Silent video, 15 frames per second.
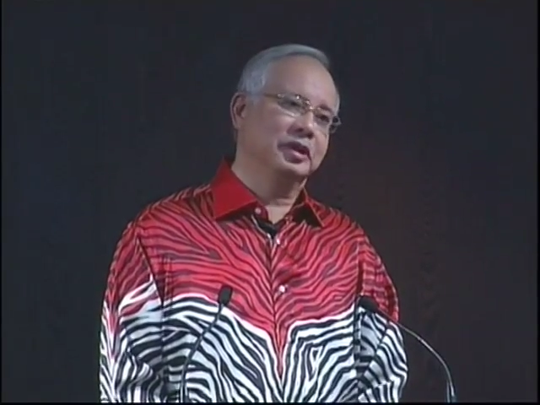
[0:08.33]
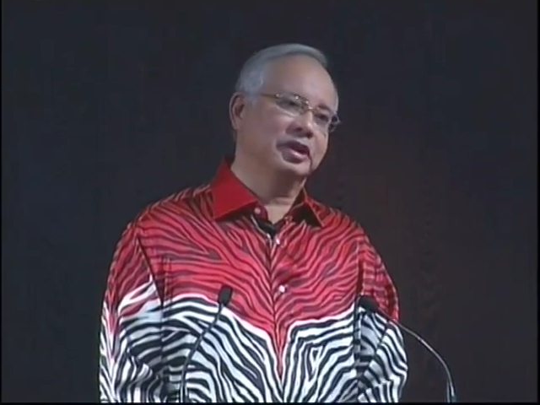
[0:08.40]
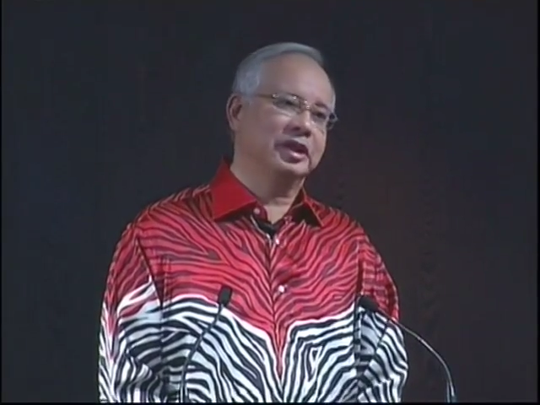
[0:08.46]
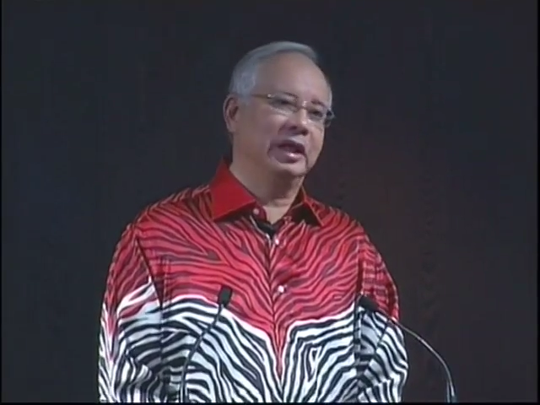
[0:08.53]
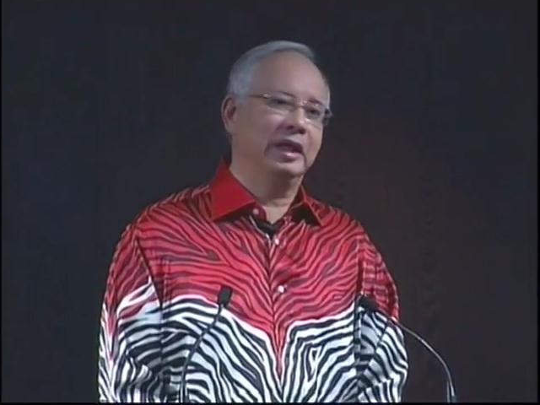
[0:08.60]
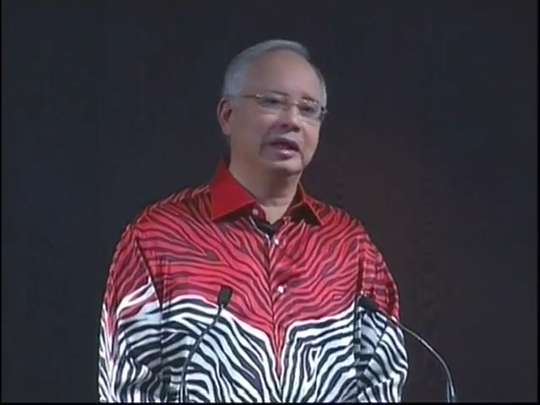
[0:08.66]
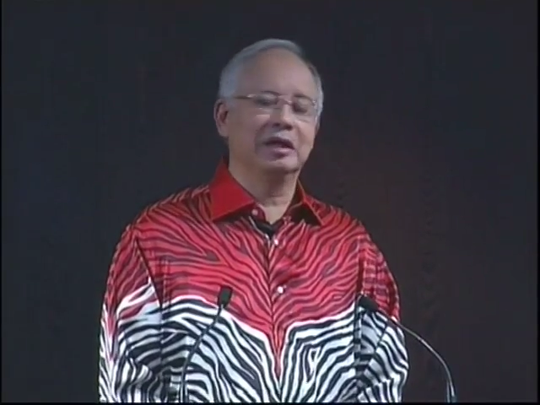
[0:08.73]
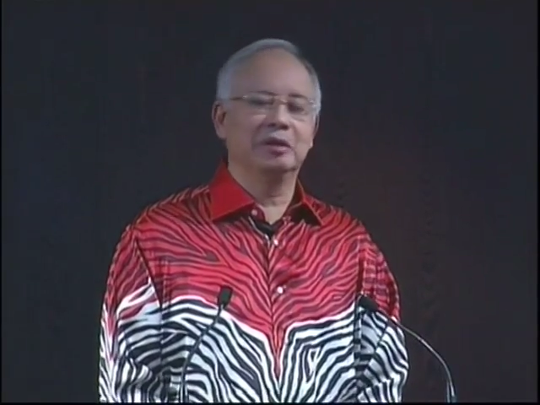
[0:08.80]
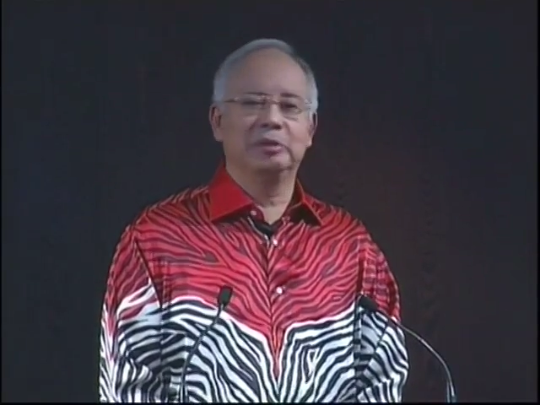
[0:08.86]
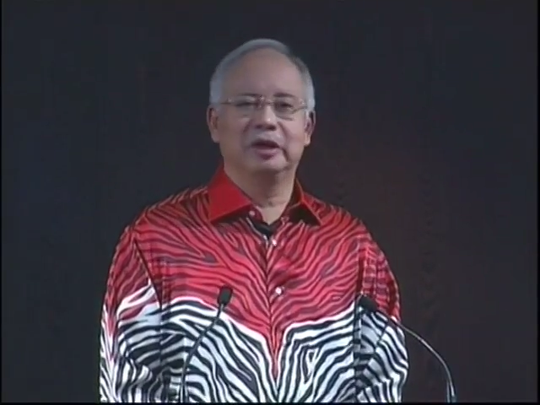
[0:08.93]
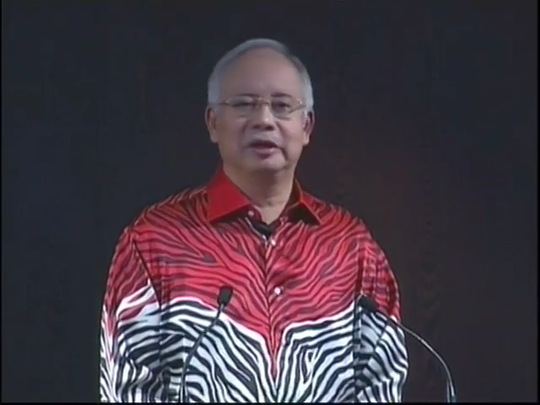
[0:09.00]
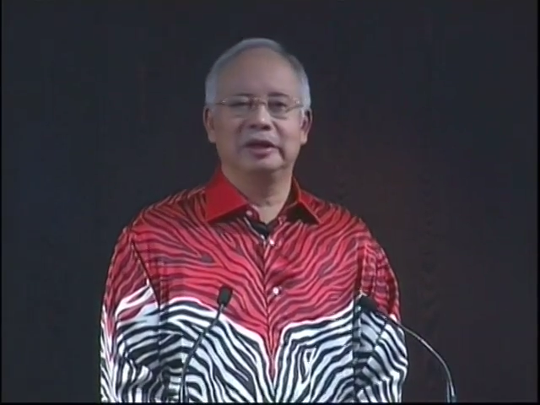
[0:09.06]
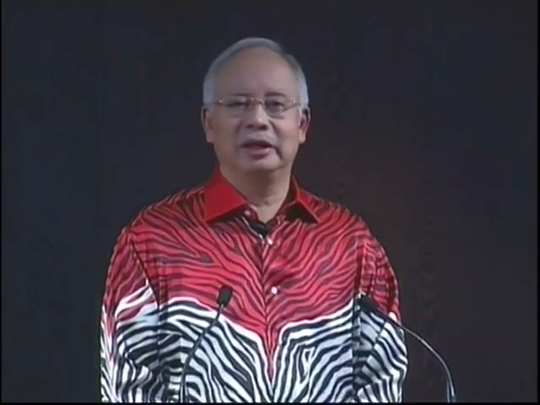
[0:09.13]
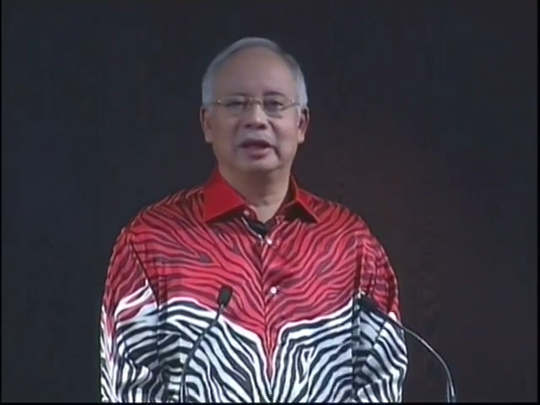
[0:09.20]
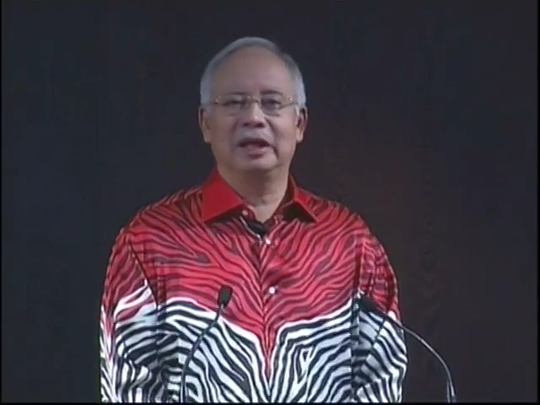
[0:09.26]
saying
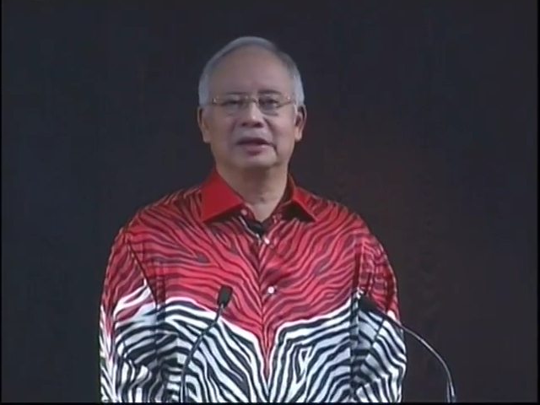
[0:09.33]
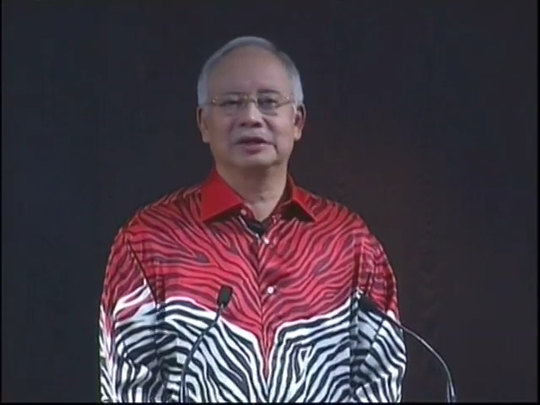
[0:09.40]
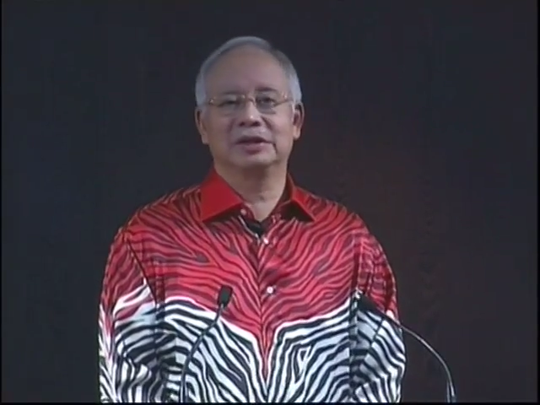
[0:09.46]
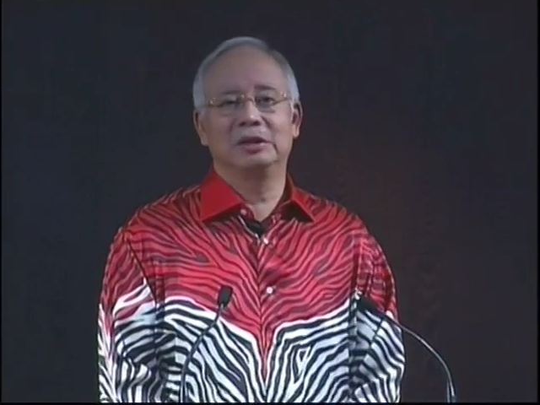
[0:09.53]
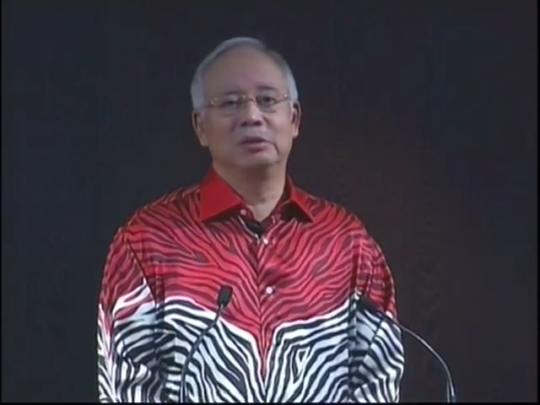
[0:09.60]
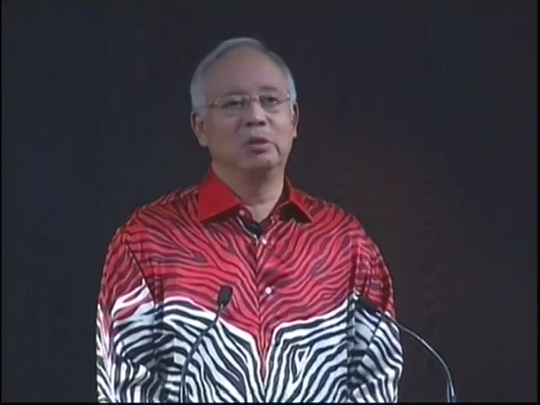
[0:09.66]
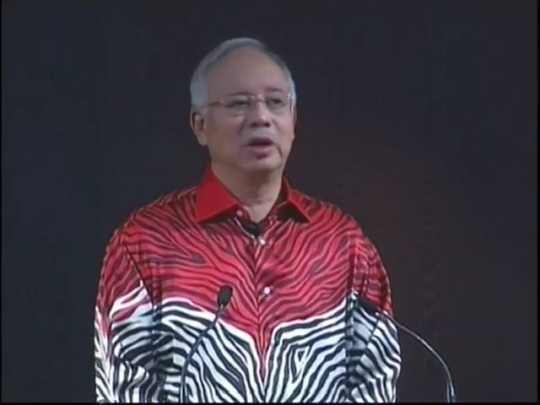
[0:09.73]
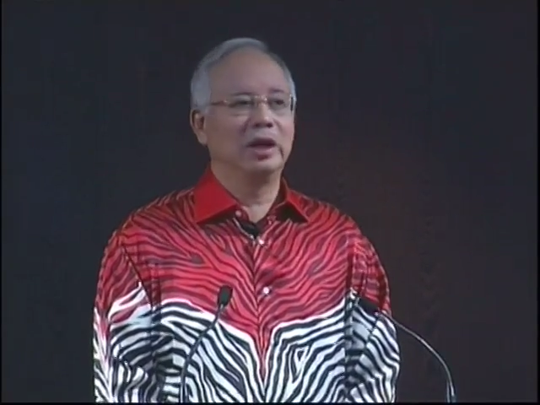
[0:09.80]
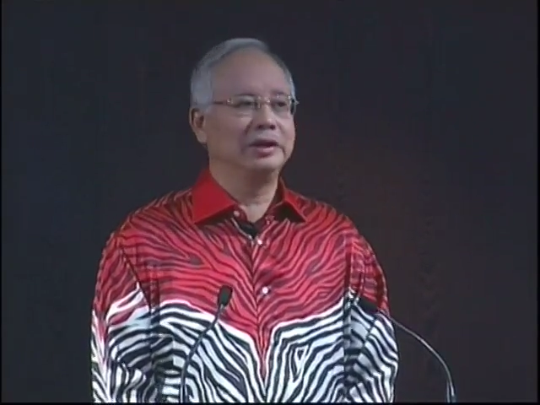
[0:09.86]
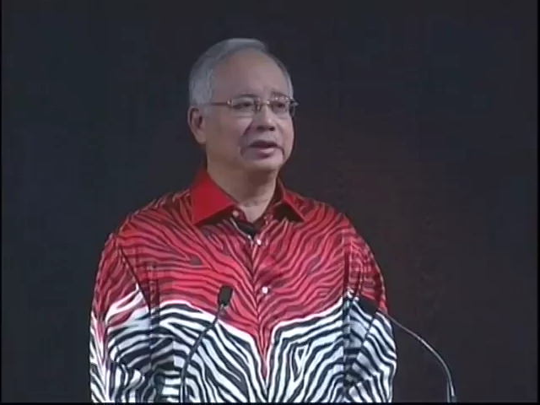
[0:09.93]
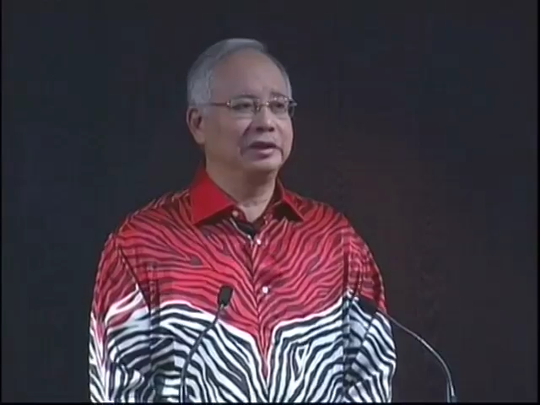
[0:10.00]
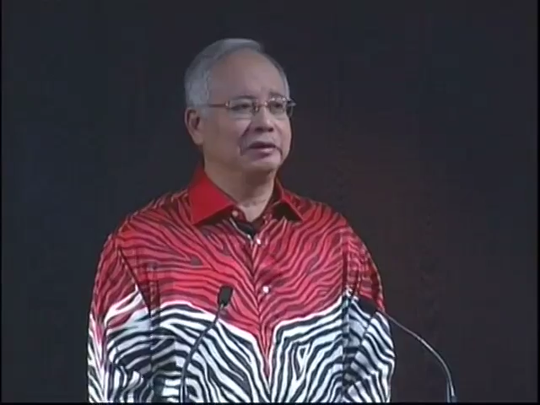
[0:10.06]
about the X and Y